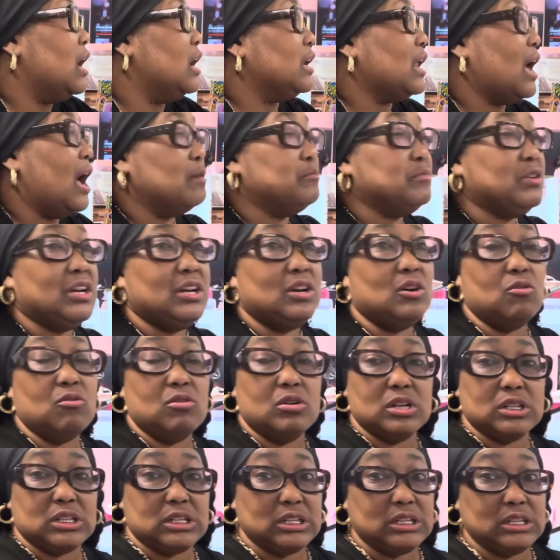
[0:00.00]
I've been
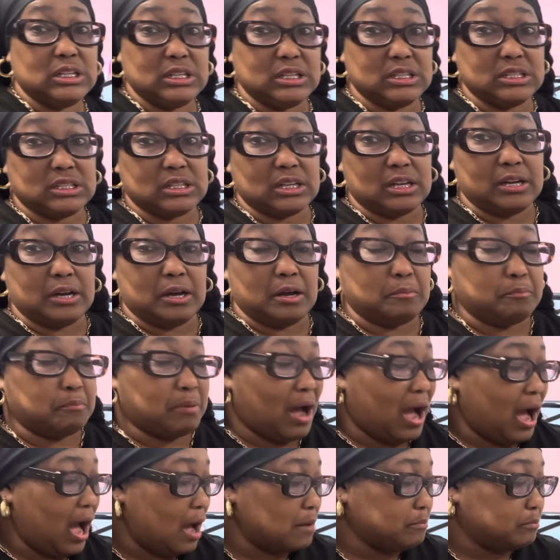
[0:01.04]
going to this uh,
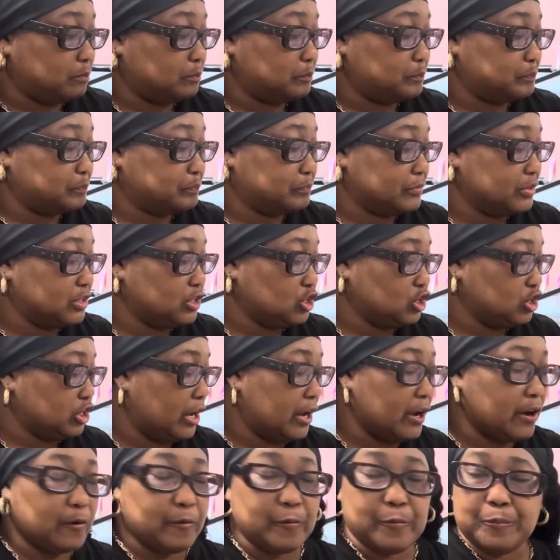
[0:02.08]
pop
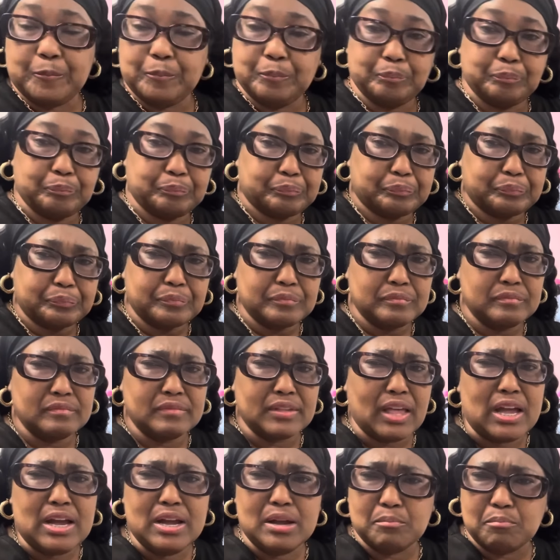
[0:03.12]
shelf.
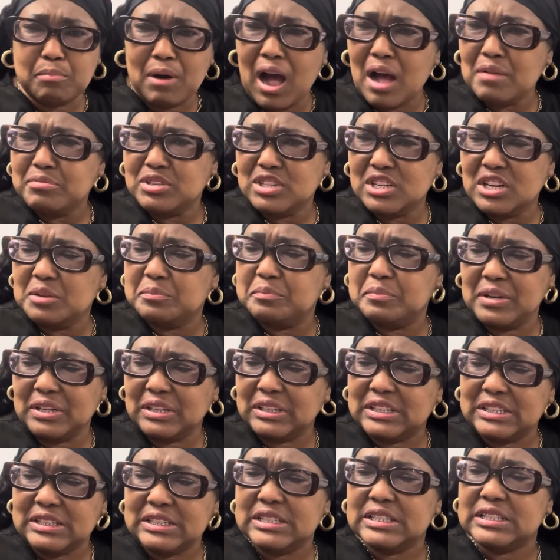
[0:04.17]
And Pop Shelf been
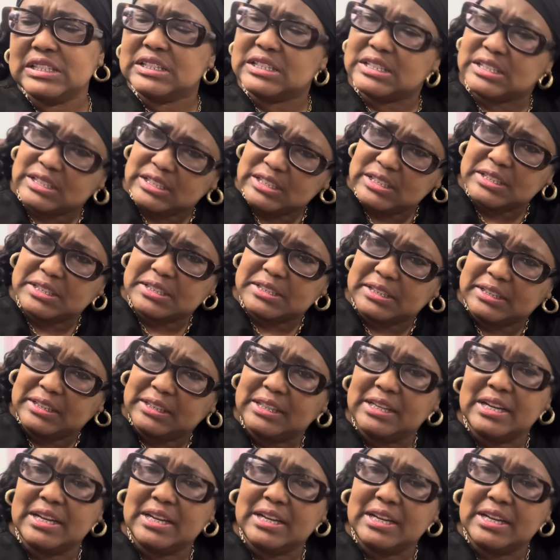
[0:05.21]
good to a sister.